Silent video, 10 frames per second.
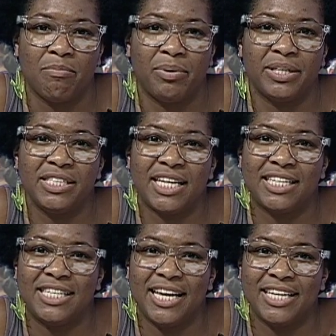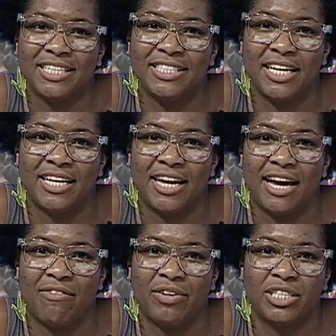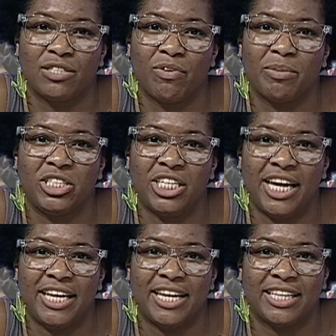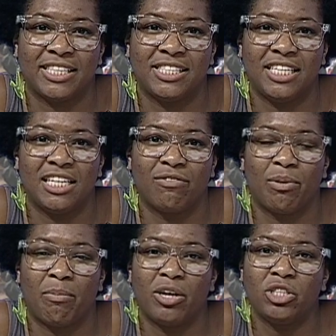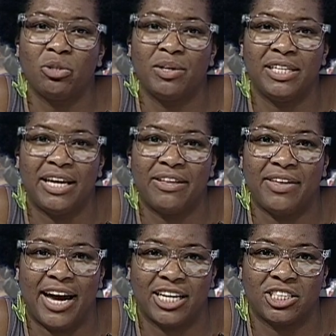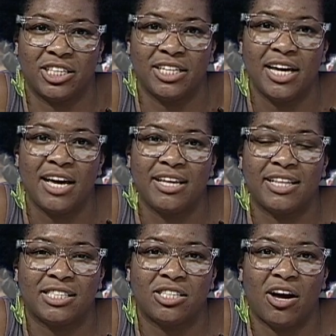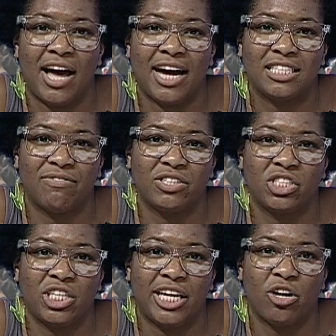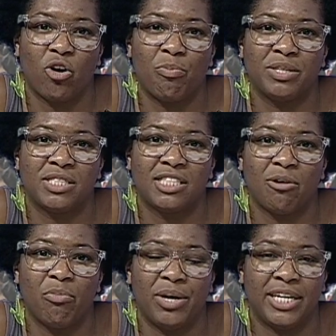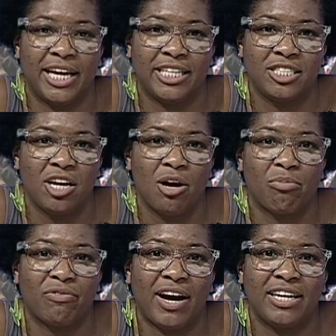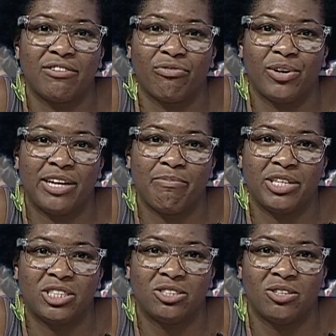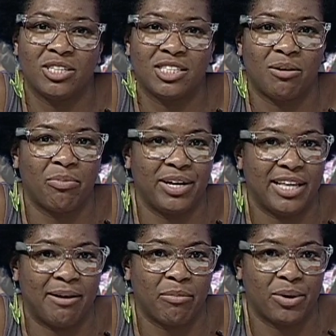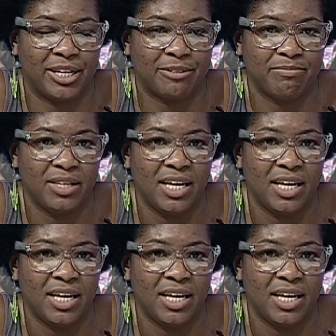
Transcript: Police had taken DNA evidence from a chain at the scene of a March 28th action that saw activists chain open subway gates, providing free admission to the subway that morning.